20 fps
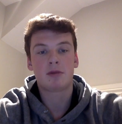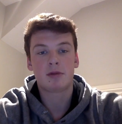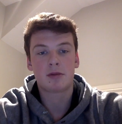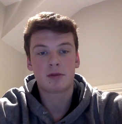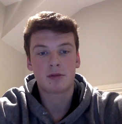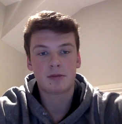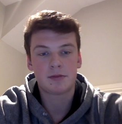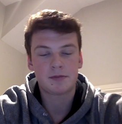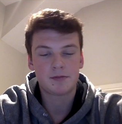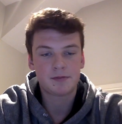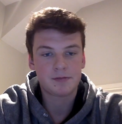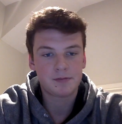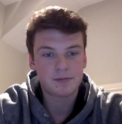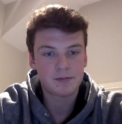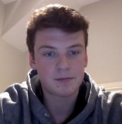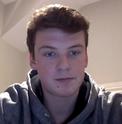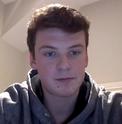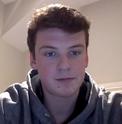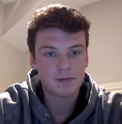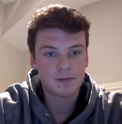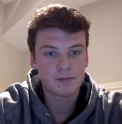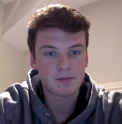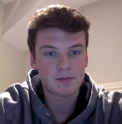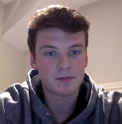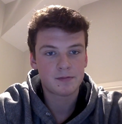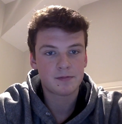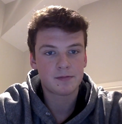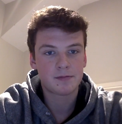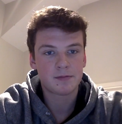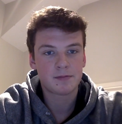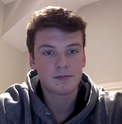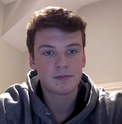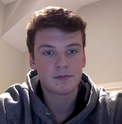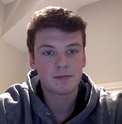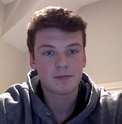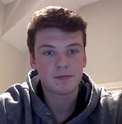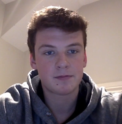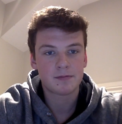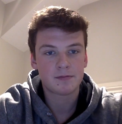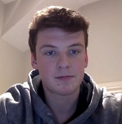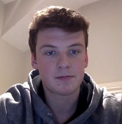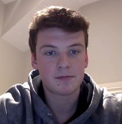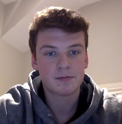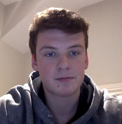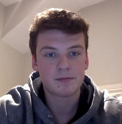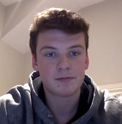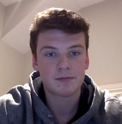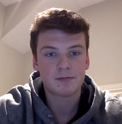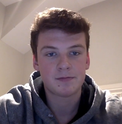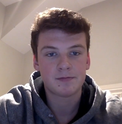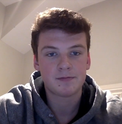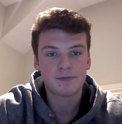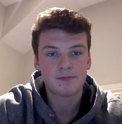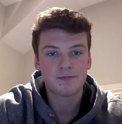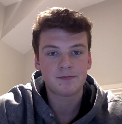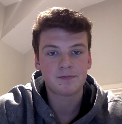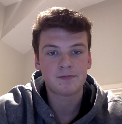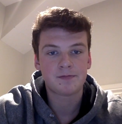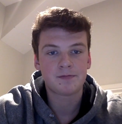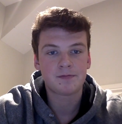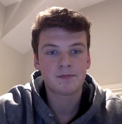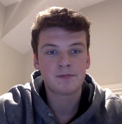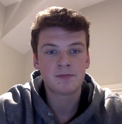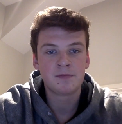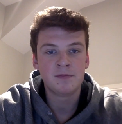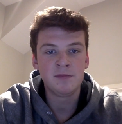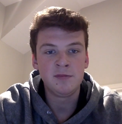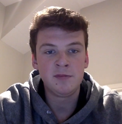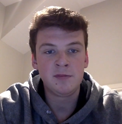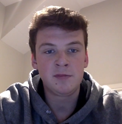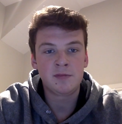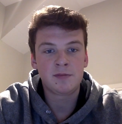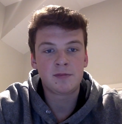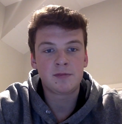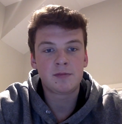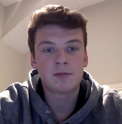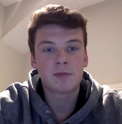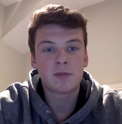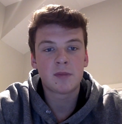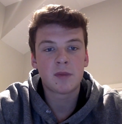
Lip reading: (no one is talking)